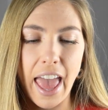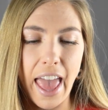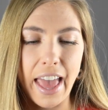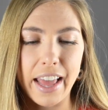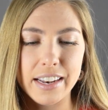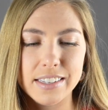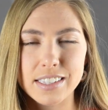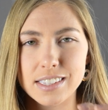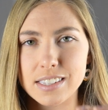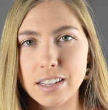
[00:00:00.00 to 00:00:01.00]
and
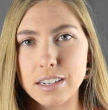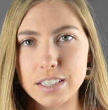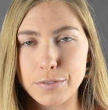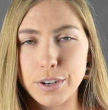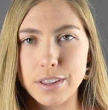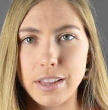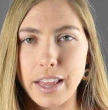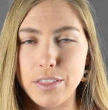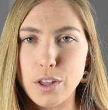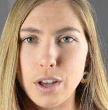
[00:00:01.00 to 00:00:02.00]
this is a little different
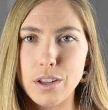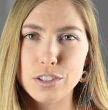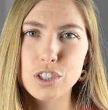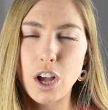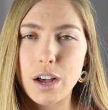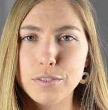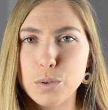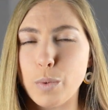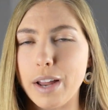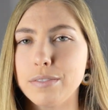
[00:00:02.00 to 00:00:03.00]
than the soft,
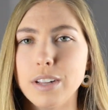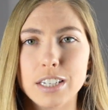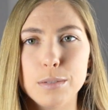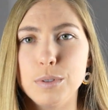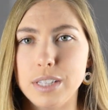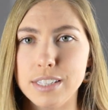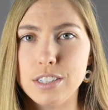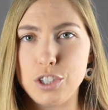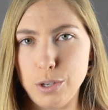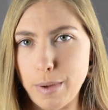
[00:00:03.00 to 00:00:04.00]
wet, flexible
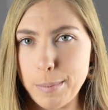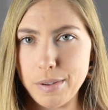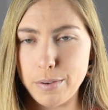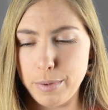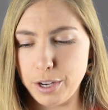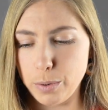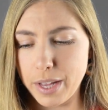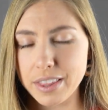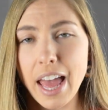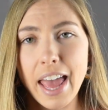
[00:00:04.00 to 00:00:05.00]
lenses you might be familiar
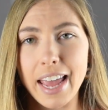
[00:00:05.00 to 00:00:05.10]
with.